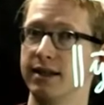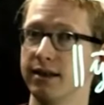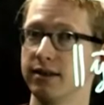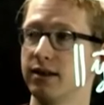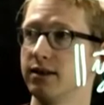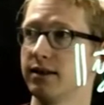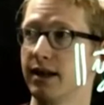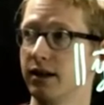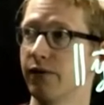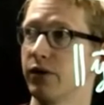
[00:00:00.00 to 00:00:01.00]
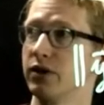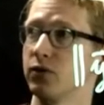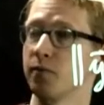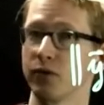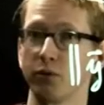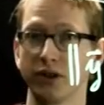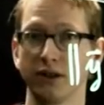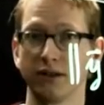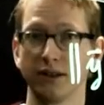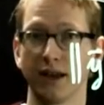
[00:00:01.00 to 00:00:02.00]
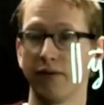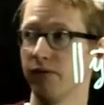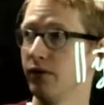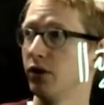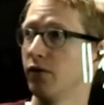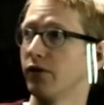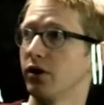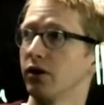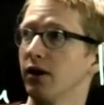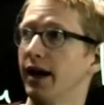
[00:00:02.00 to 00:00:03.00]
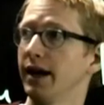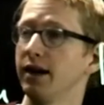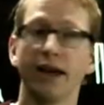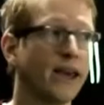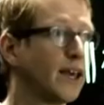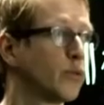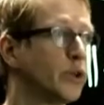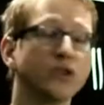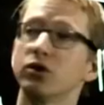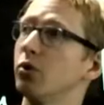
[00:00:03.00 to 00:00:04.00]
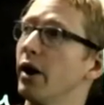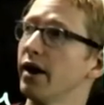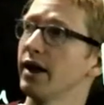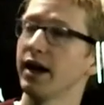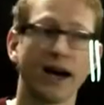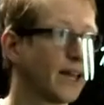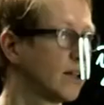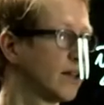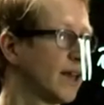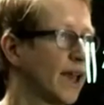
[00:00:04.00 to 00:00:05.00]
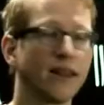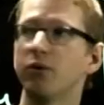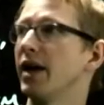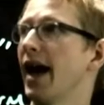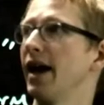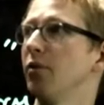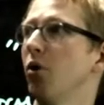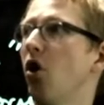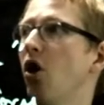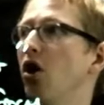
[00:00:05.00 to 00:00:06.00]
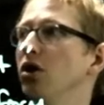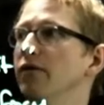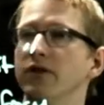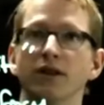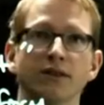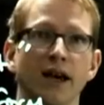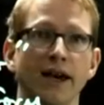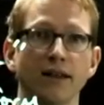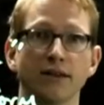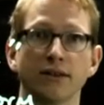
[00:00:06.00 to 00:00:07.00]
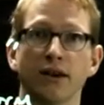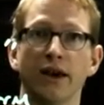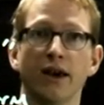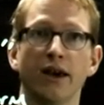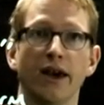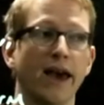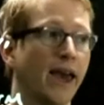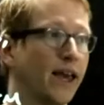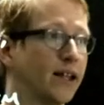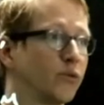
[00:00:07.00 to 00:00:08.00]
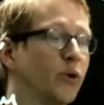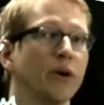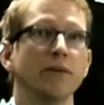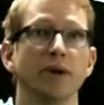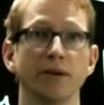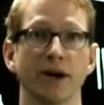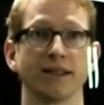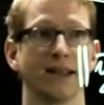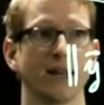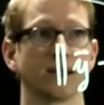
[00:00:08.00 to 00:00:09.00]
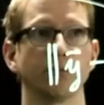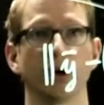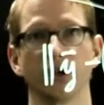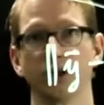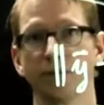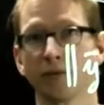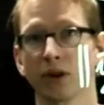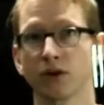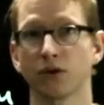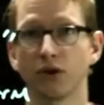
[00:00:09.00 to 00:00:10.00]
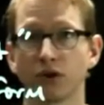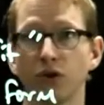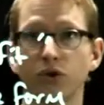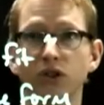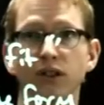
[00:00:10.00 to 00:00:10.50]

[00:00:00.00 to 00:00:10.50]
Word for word: distance, that difference, which is this little vertical height, we square that height, and then we add up all of these heights, and we want to minimize that expression. So the solution